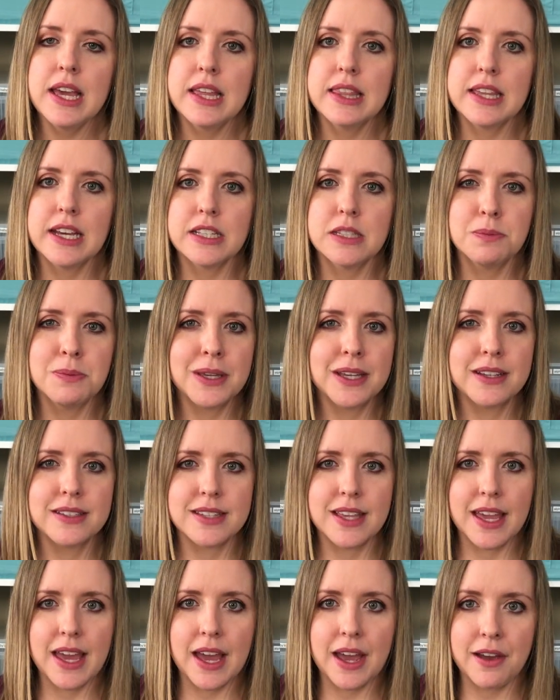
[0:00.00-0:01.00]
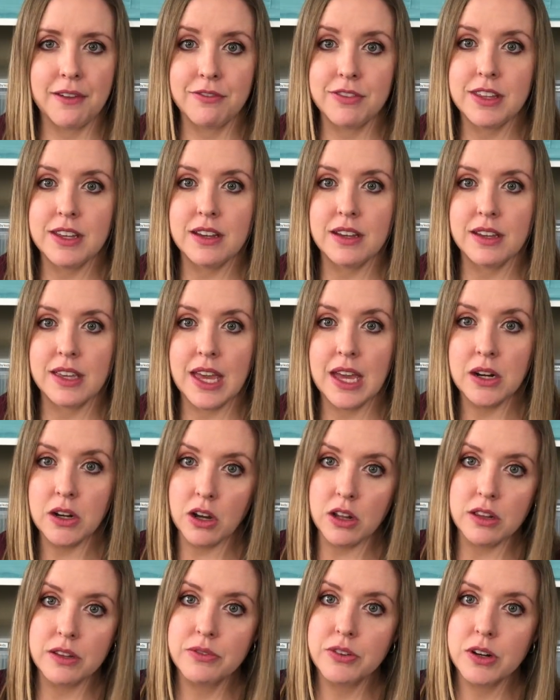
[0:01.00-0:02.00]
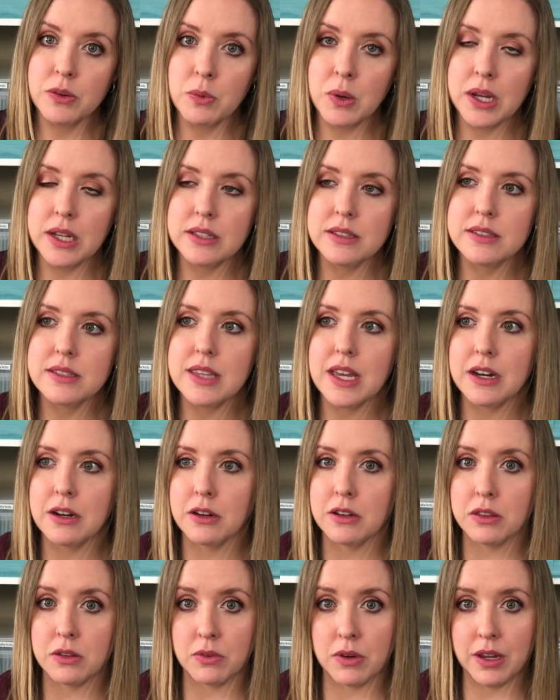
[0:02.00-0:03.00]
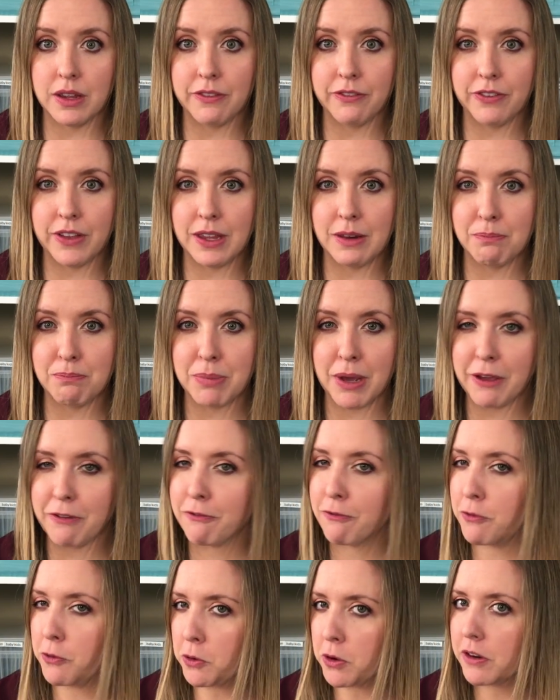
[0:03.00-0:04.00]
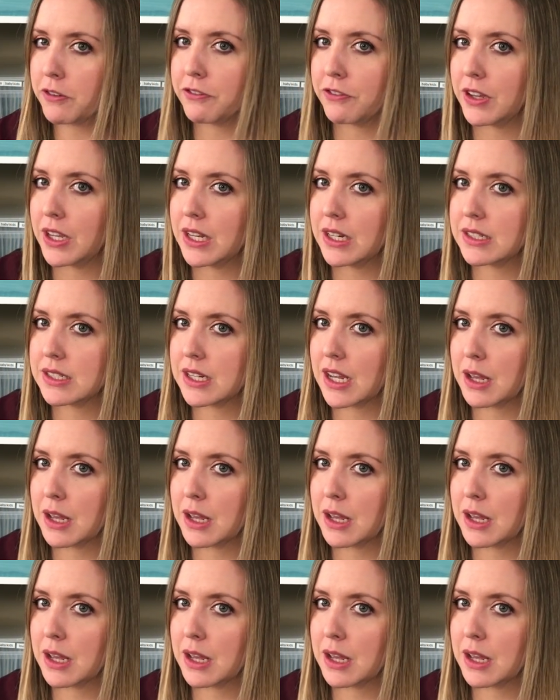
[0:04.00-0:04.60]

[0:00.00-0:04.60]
that's because I have the Ken Oliver ones that are 3 feet by 4 feet,